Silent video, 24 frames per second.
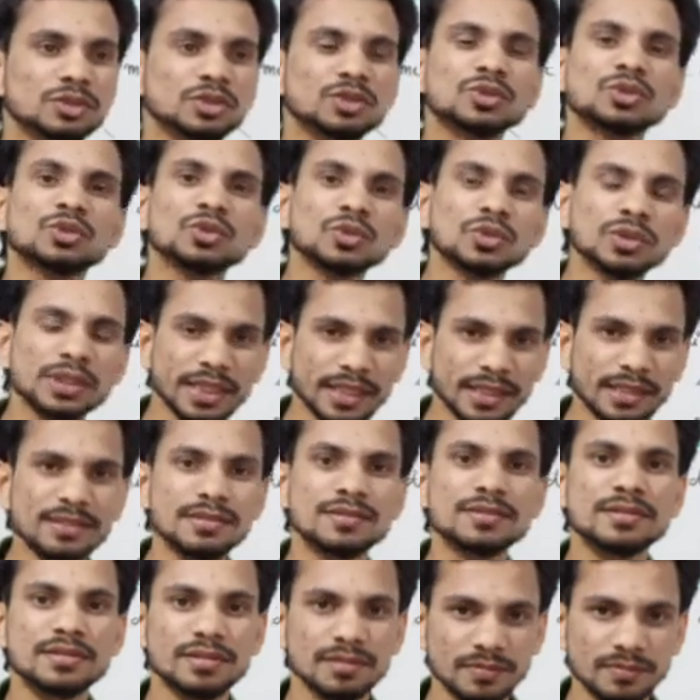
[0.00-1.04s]
2
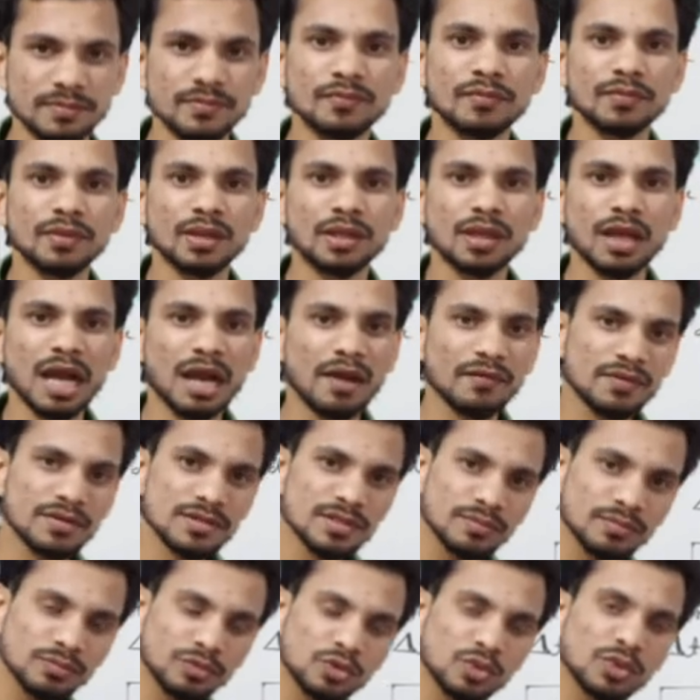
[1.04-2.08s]
seconds, after
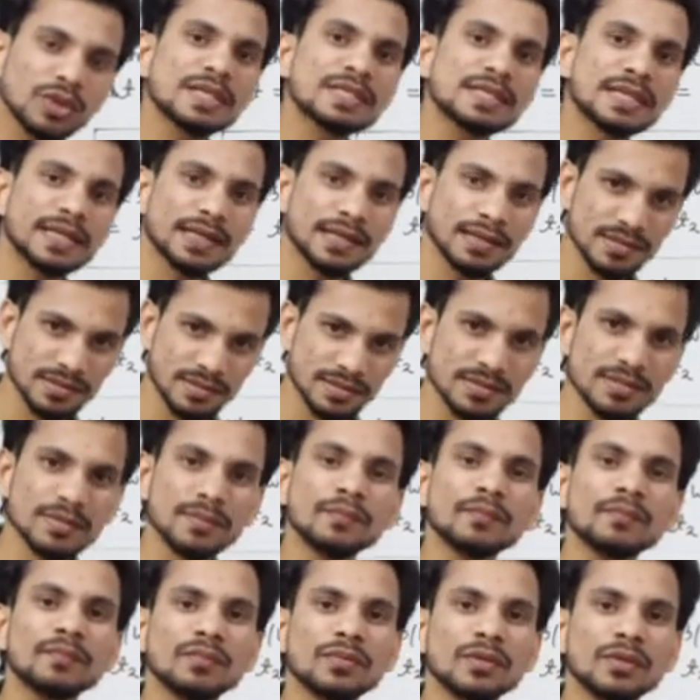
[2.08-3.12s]
some 3 seconds.
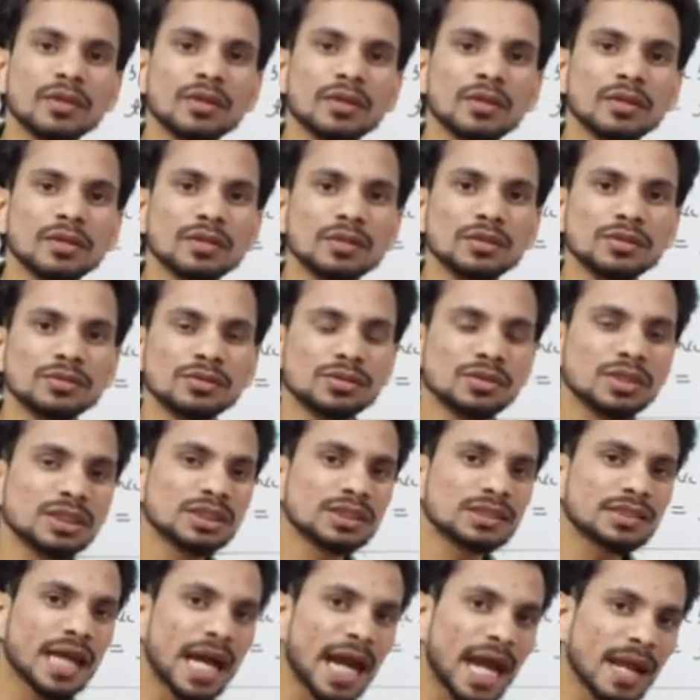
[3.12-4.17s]
So the
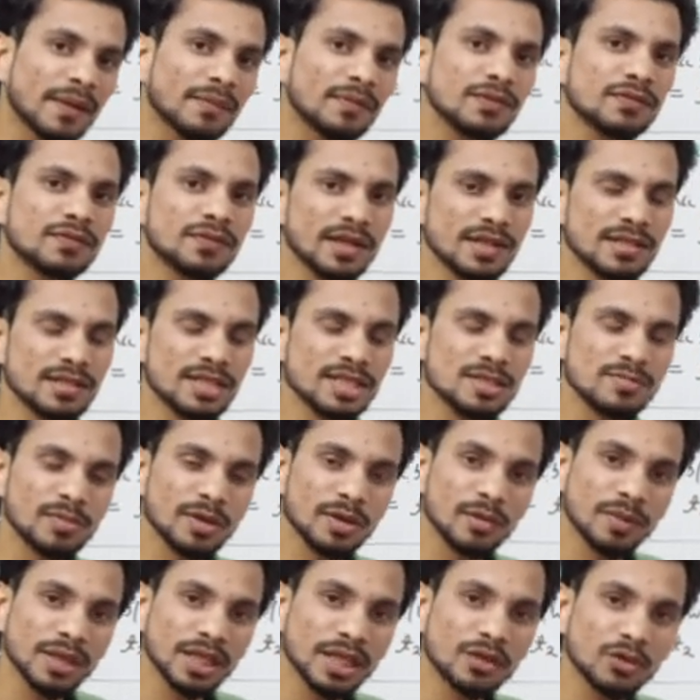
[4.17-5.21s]
time differences
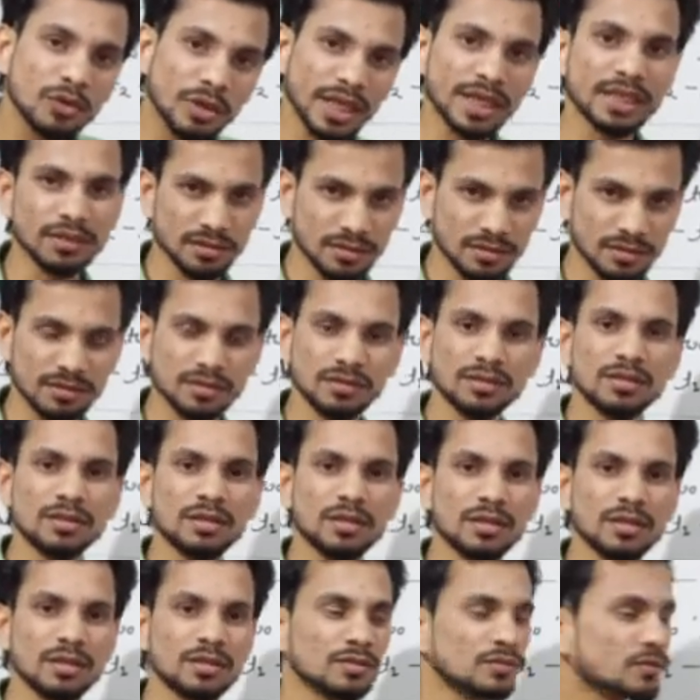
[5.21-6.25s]
will be greater
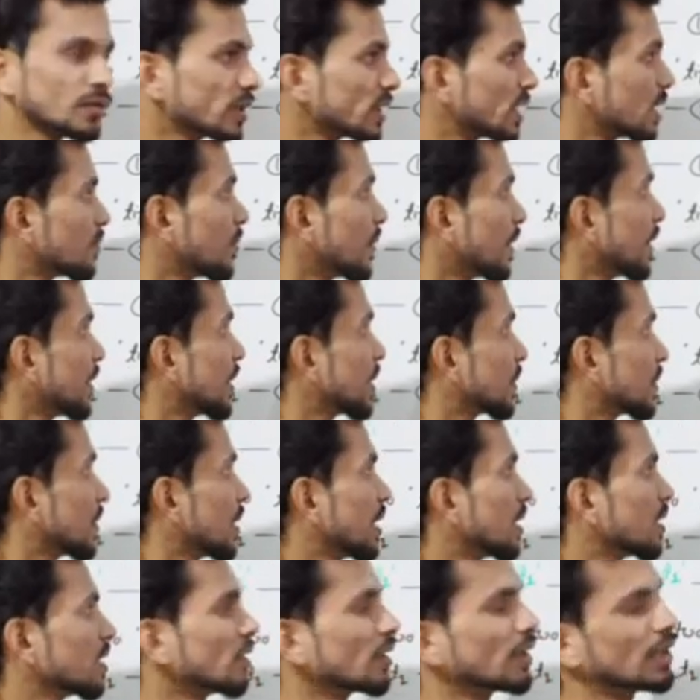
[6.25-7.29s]
for that
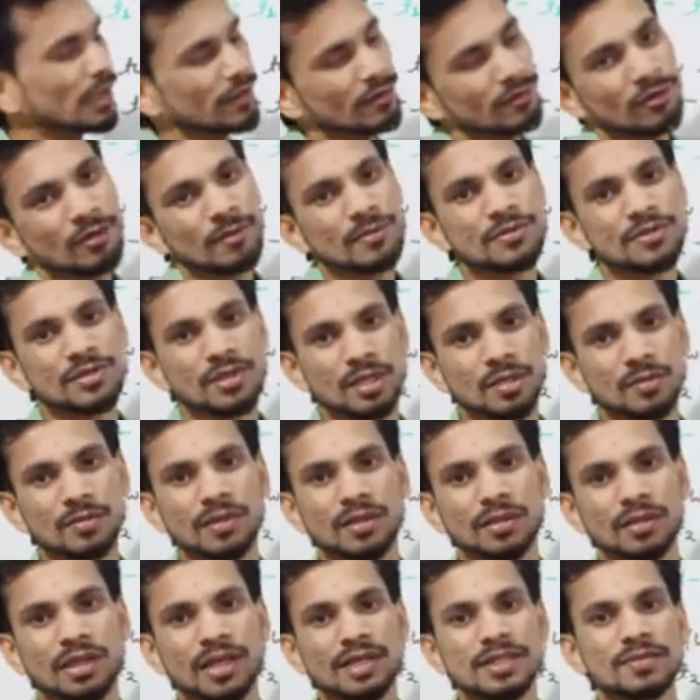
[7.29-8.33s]
particular observer.
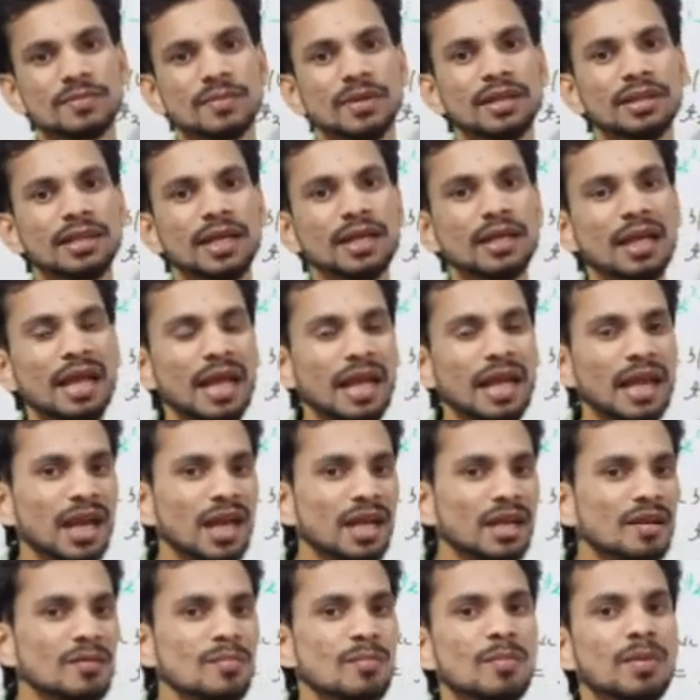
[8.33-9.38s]
It's mean that
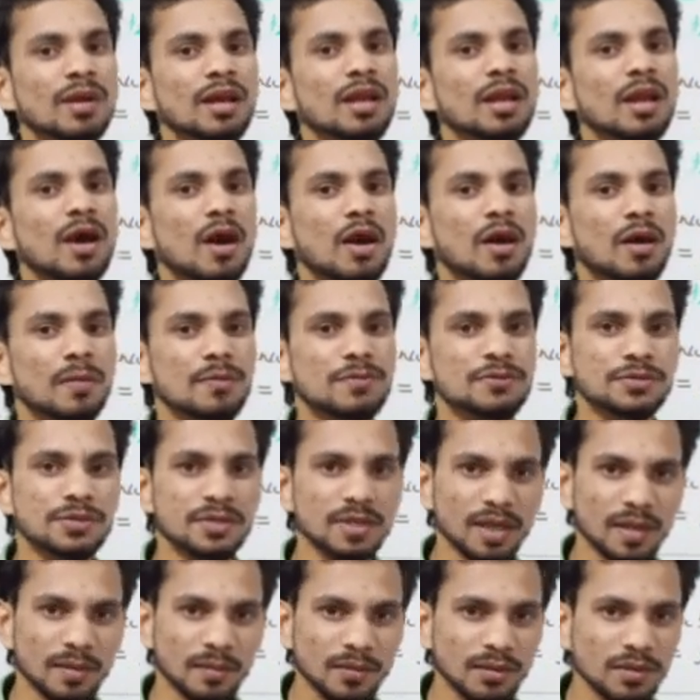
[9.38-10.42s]
it will
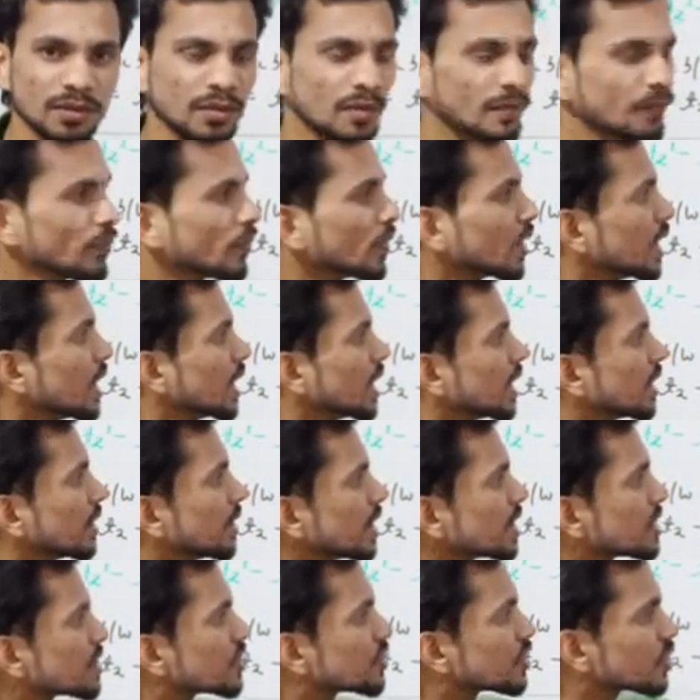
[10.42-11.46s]
observe
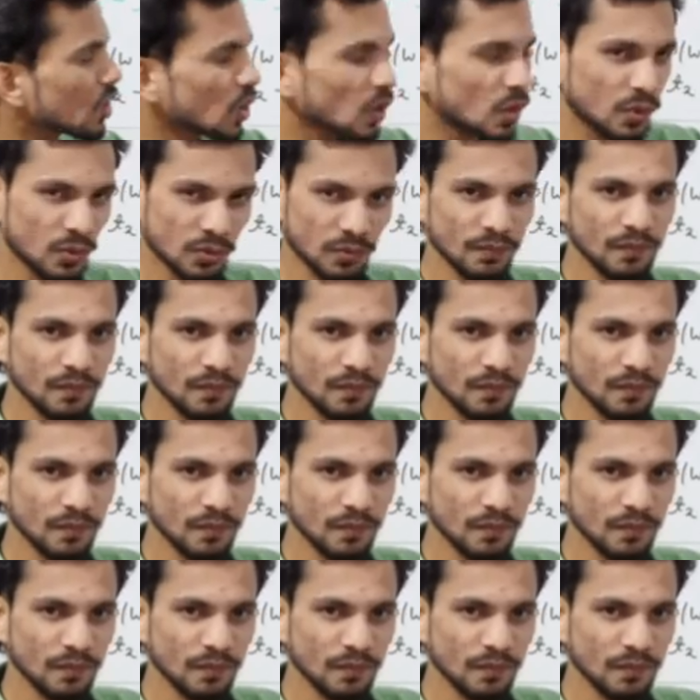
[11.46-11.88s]
the slowness